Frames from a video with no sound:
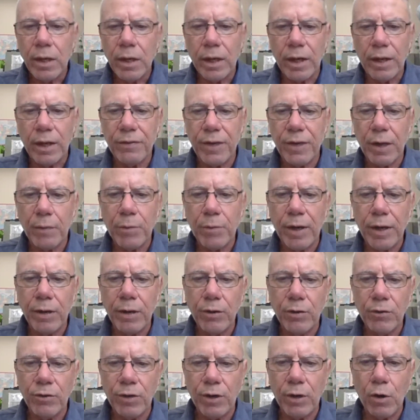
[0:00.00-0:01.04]
And I think by
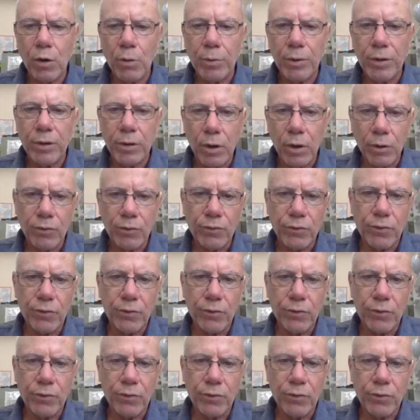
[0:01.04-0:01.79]
using open notes,